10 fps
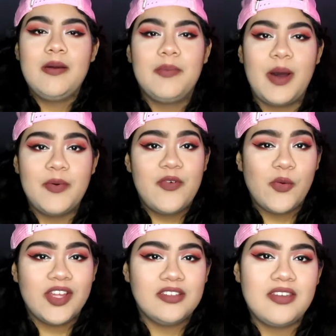But before
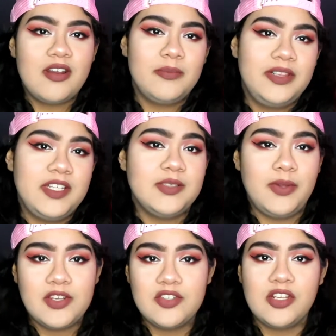we get started, please
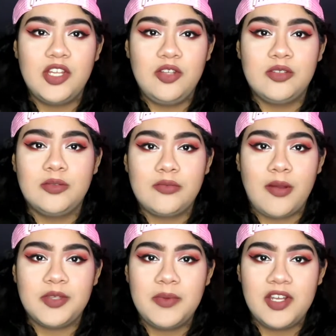make sure that you
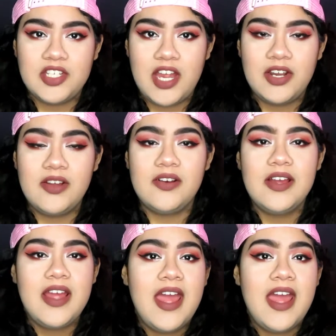subscribe to my channel